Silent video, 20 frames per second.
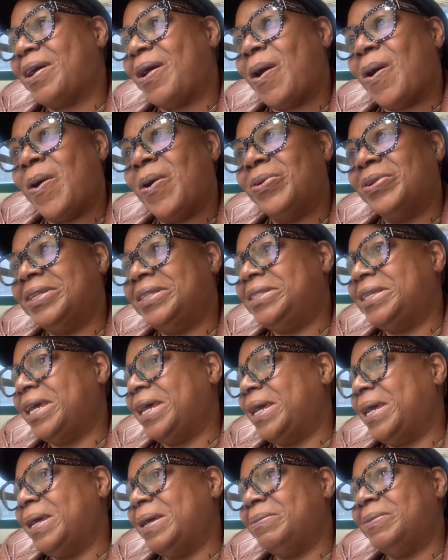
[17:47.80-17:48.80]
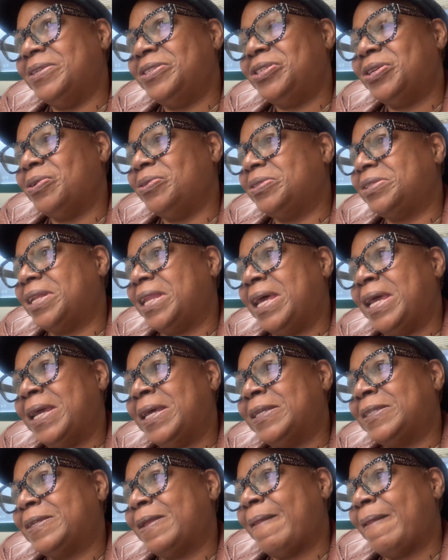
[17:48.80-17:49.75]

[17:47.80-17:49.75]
all the time in church class.